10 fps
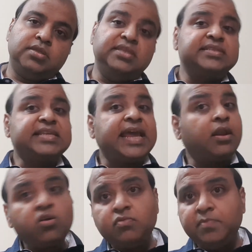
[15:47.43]
This
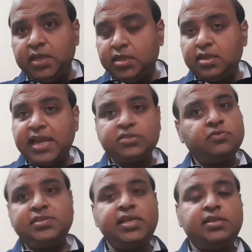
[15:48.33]
cannot be
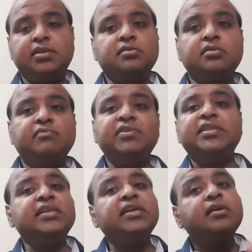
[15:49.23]
associated with
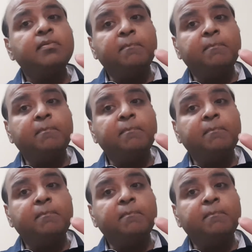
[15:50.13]
any